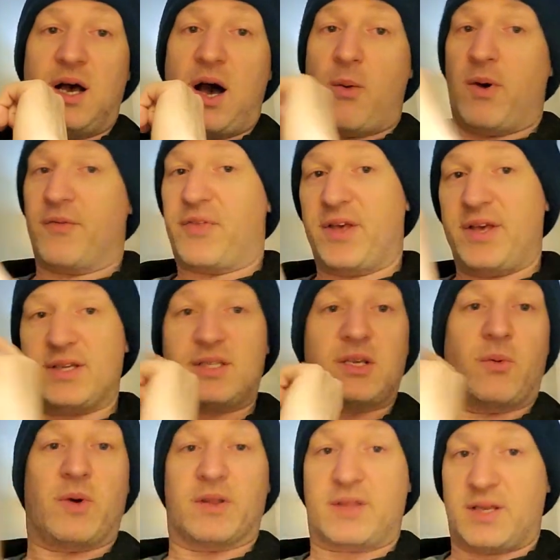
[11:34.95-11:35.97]
I want this, I
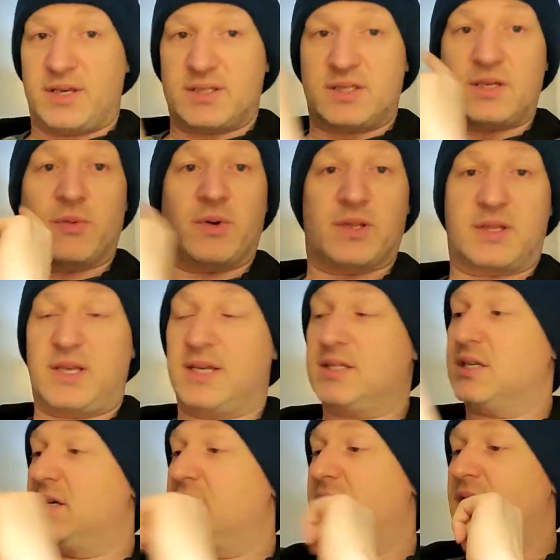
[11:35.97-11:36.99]
want this, I want
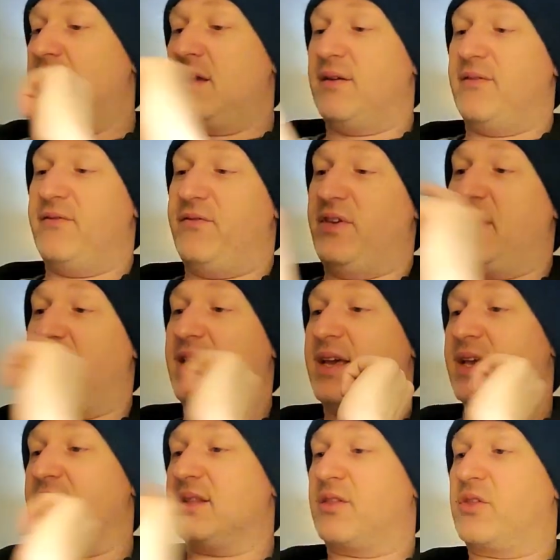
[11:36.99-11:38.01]
this.
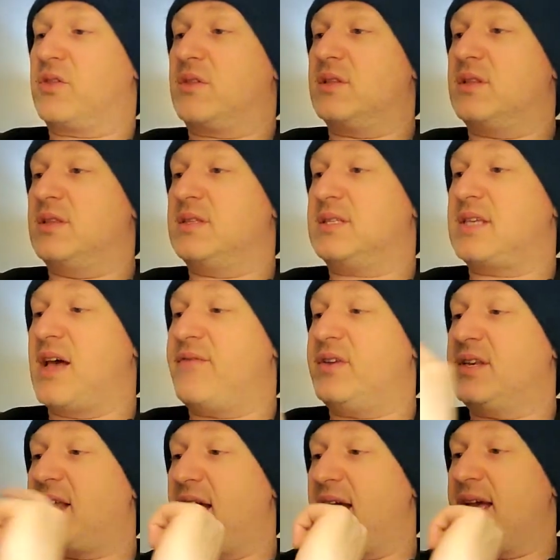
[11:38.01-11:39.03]
Vegan,
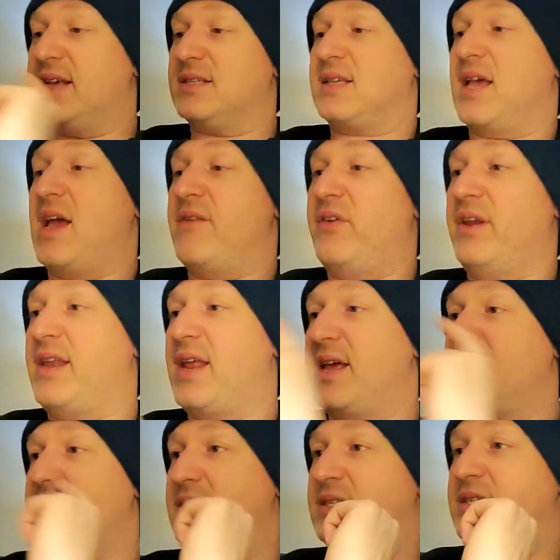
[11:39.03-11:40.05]
7 days. Every
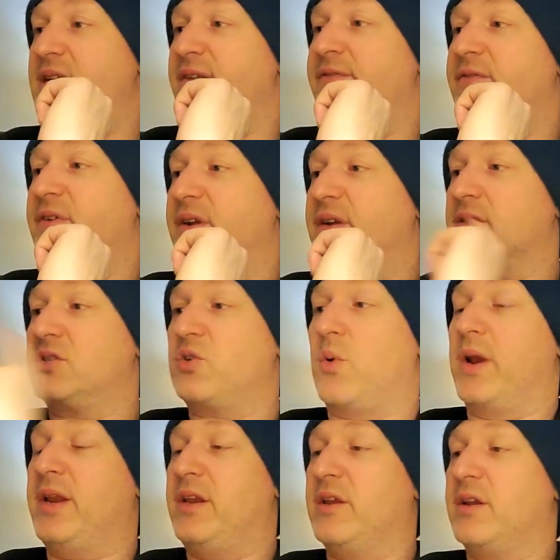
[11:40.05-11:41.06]
day is different.
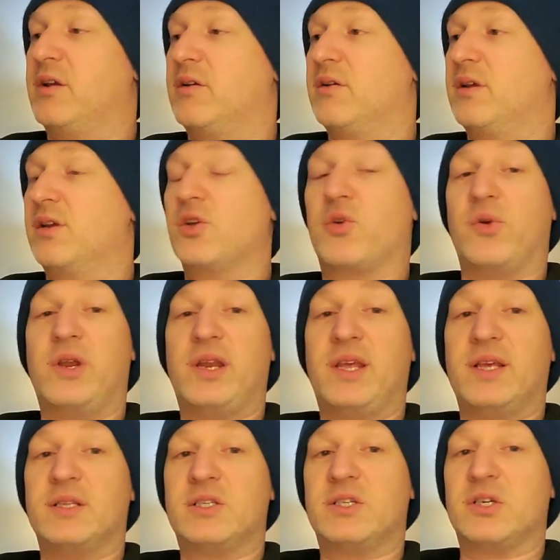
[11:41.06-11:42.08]
20
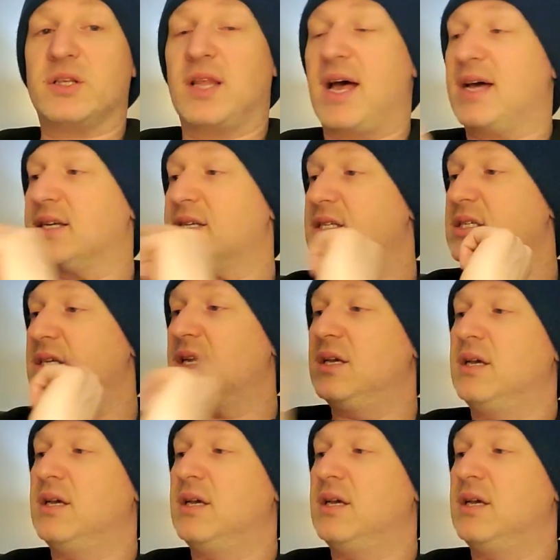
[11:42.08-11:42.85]
ingredients or less.